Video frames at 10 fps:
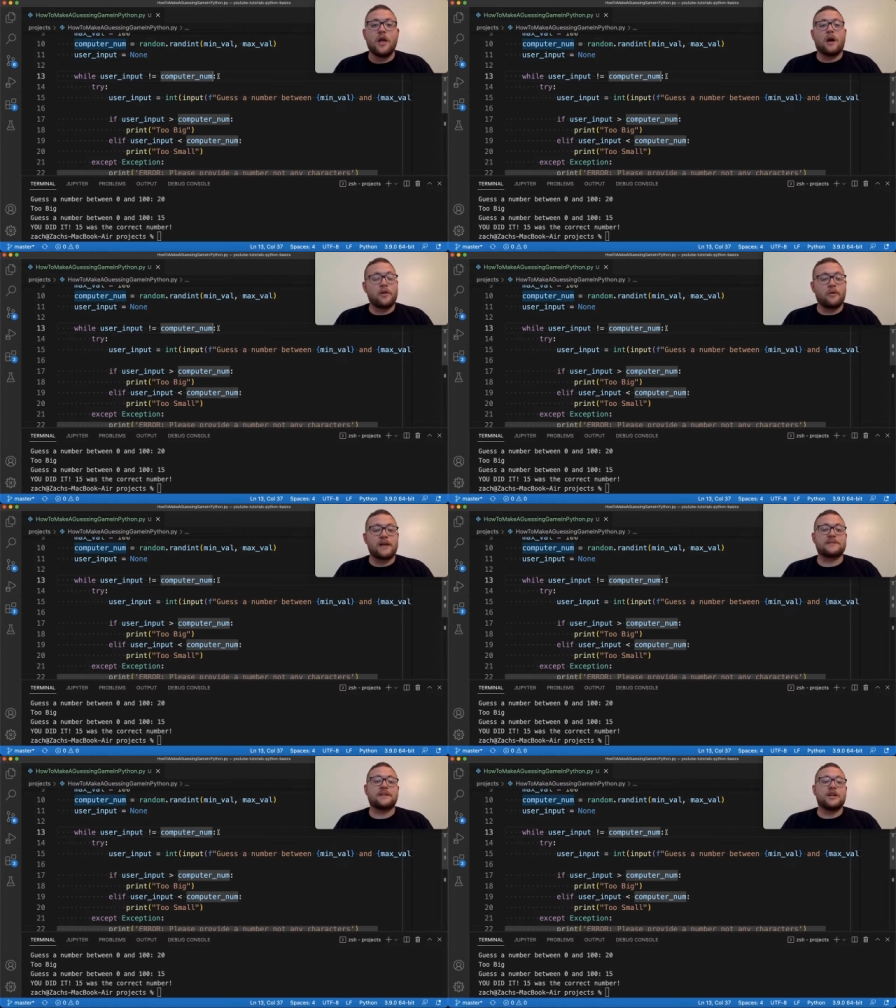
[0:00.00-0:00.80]

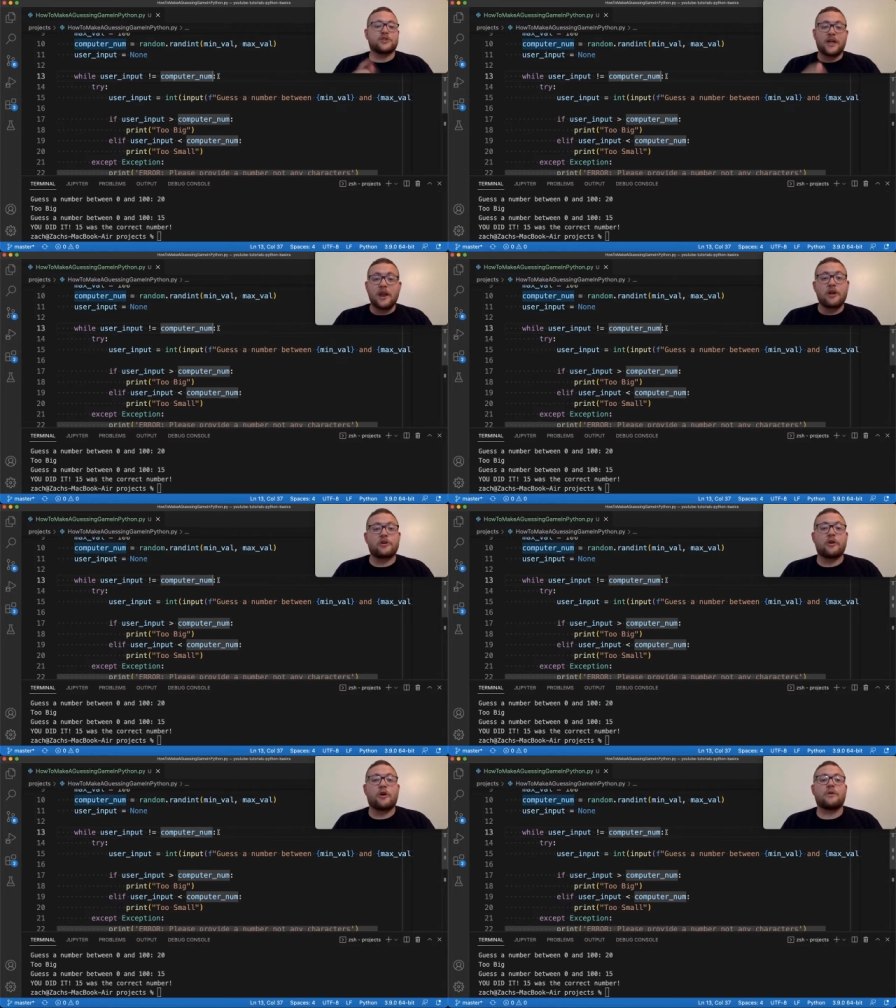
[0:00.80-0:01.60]
Otherwise, try that on
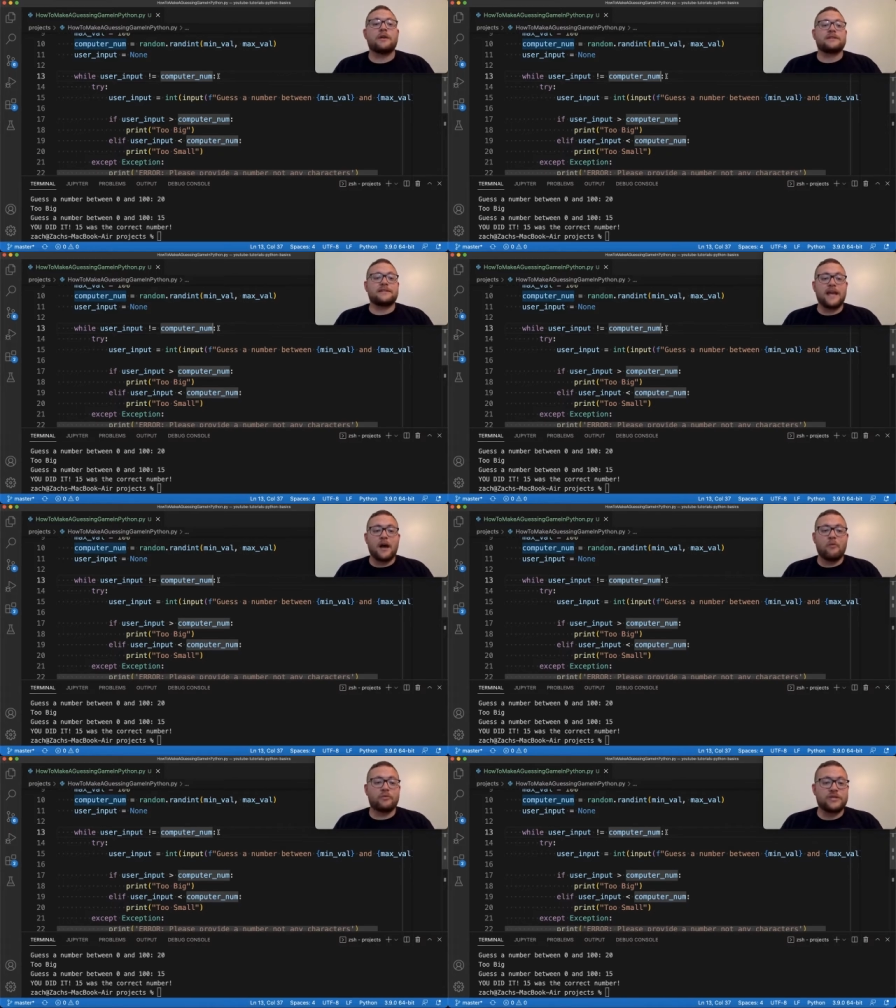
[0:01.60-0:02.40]
your own. See
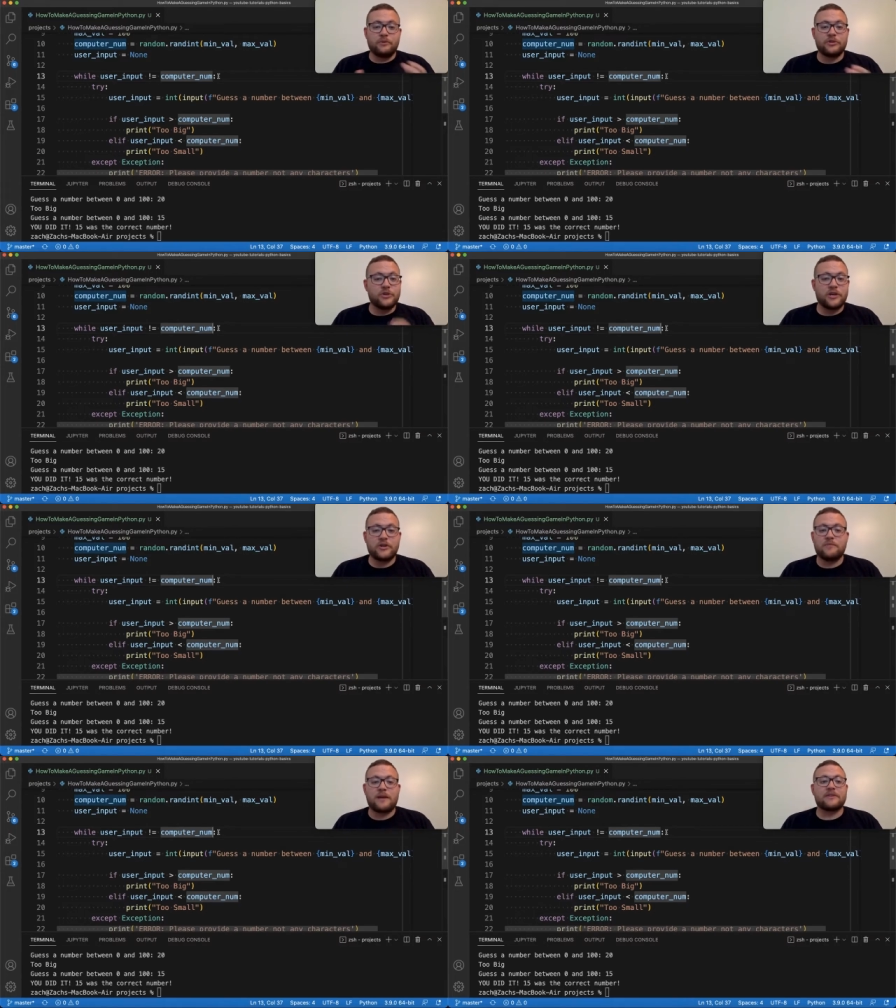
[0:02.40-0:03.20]
how see what you can
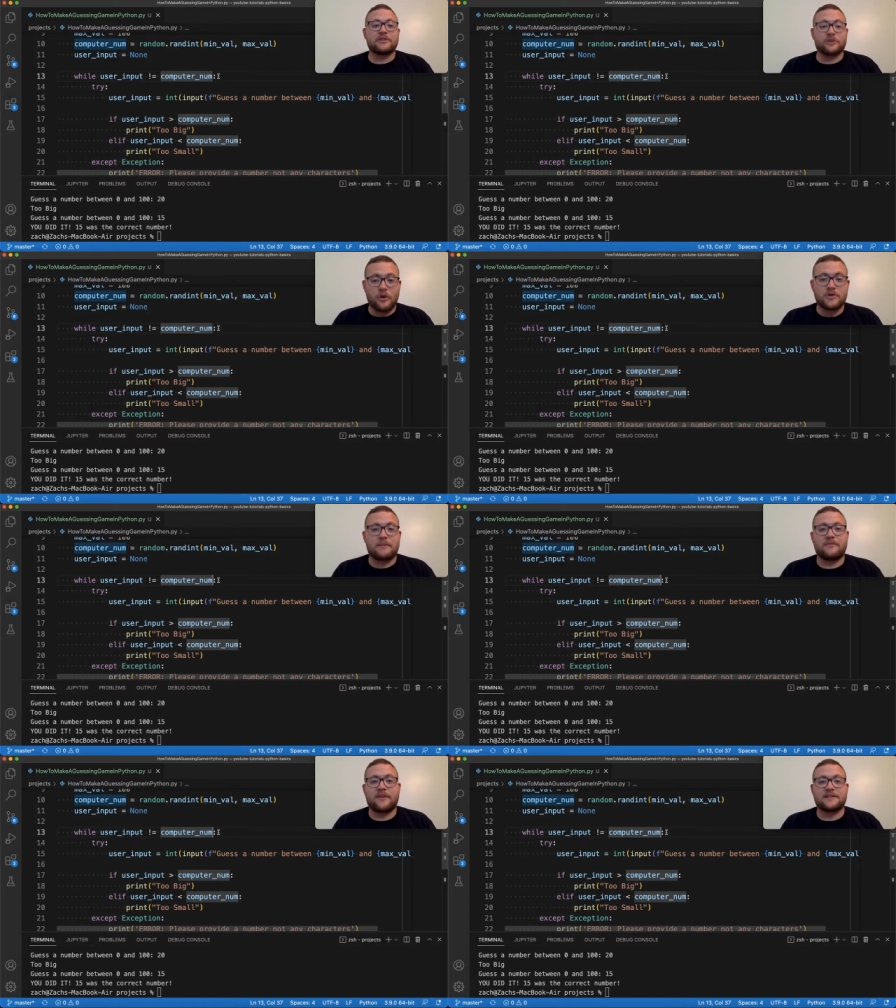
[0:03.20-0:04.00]
do to make this your own
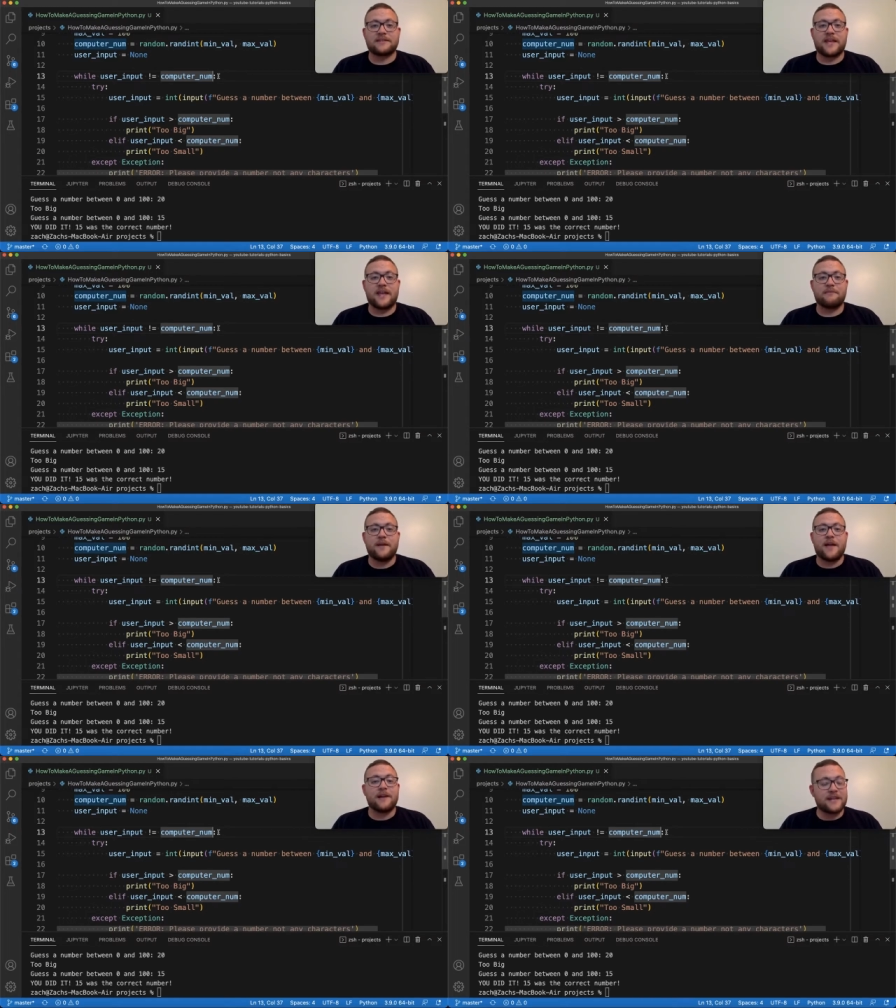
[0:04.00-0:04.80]
type of guessing game.
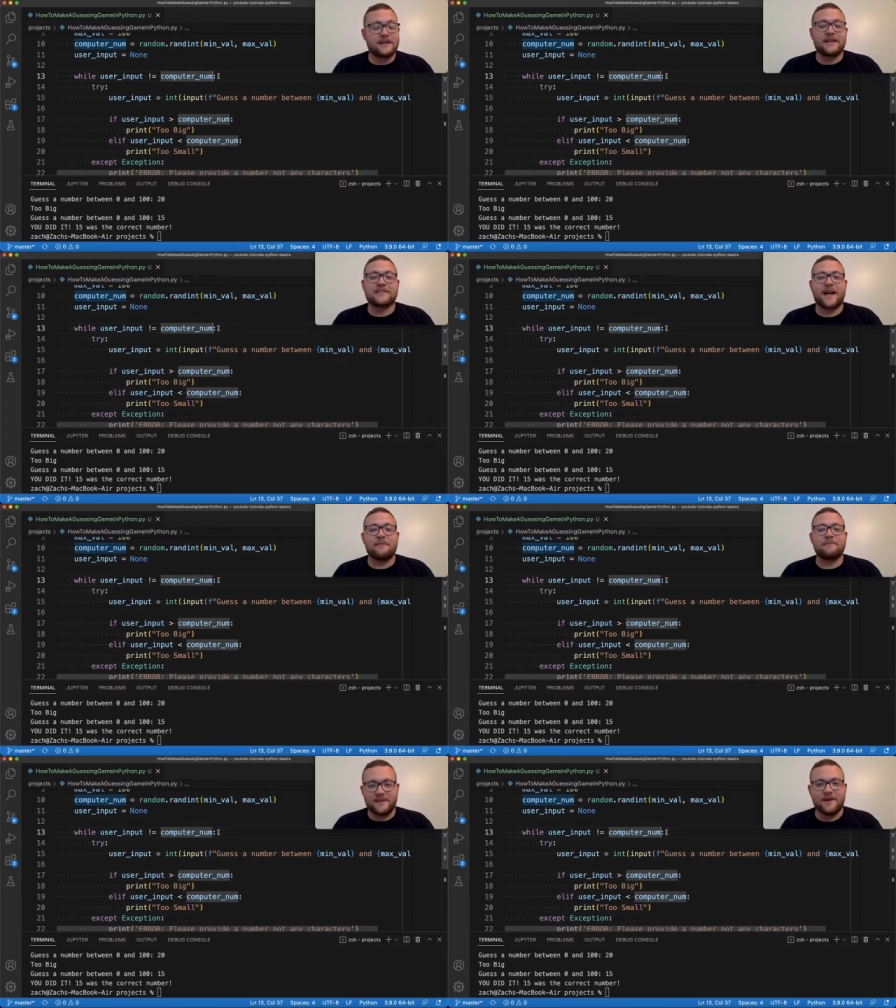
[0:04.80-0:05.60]
And until next
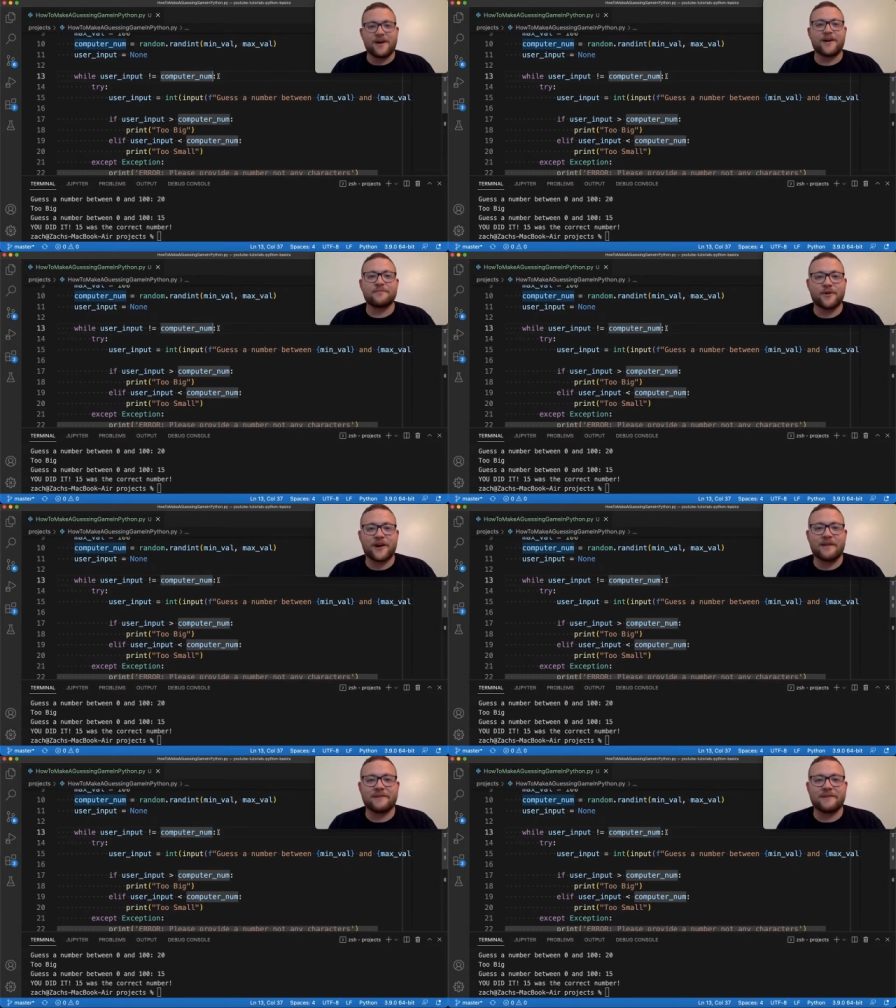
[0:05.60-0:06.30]
time, keep on programming.